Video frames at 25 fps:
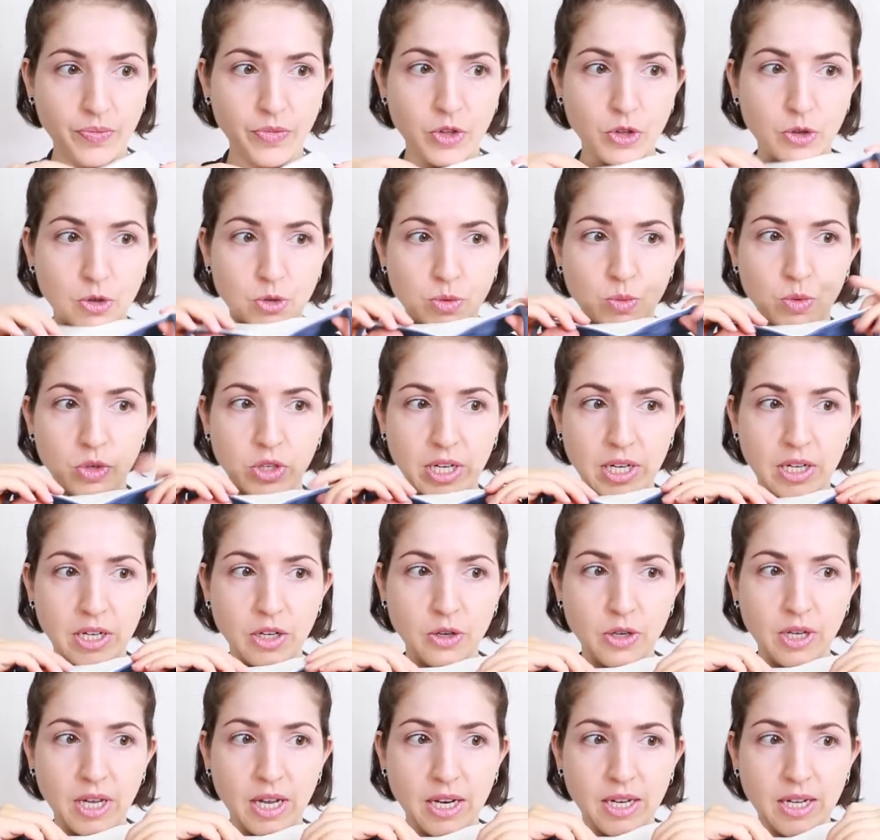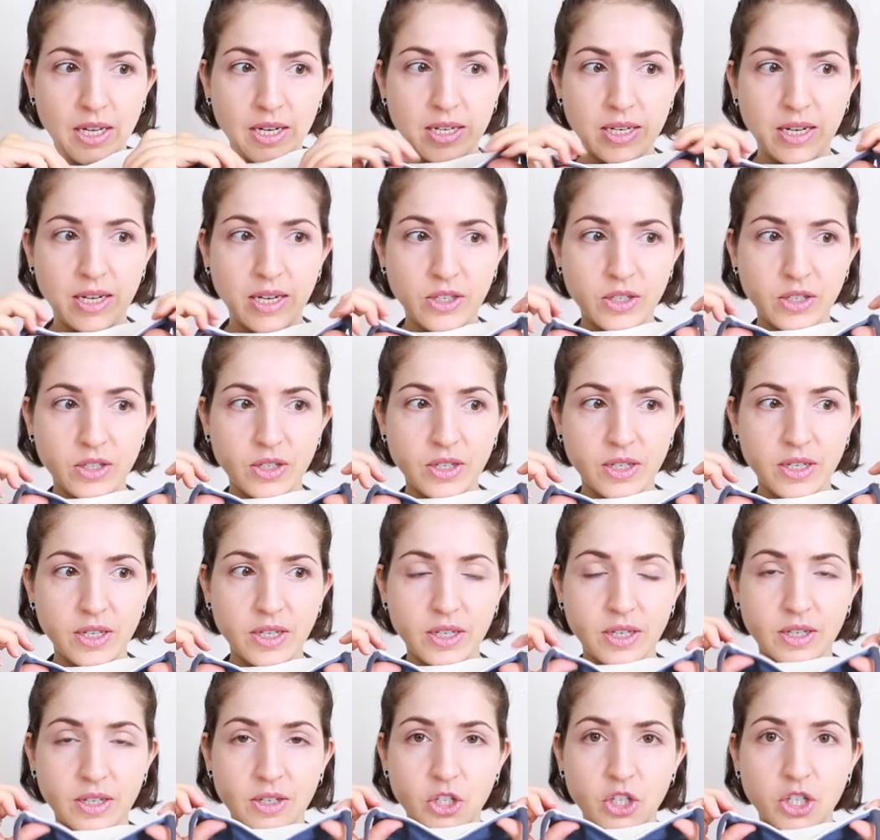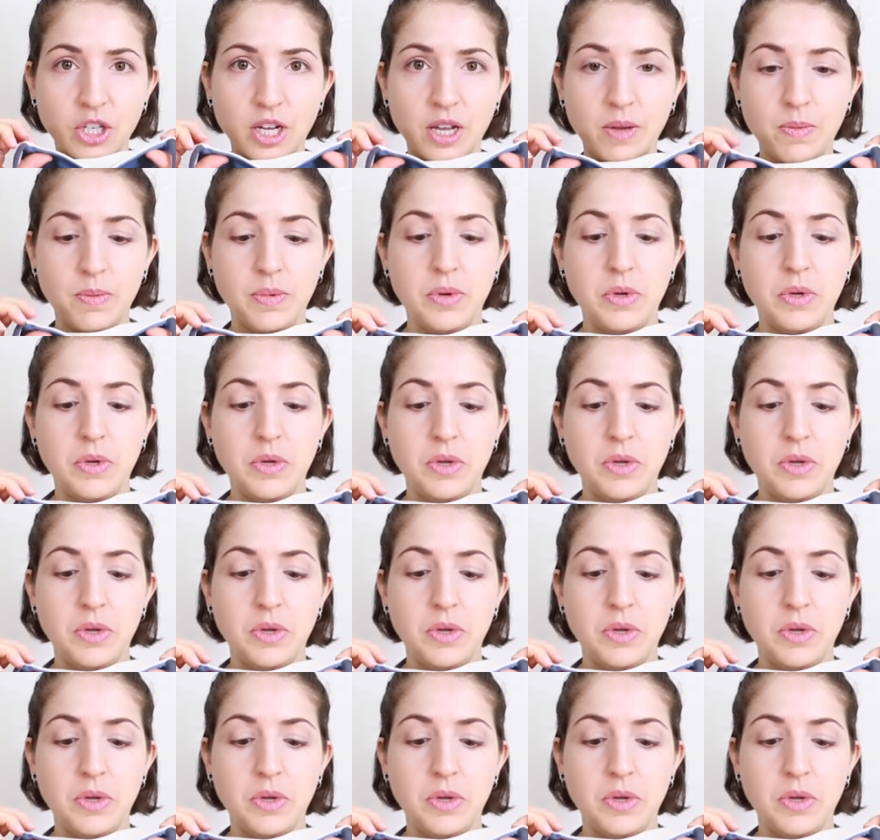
you will get you can get a nice uh, shape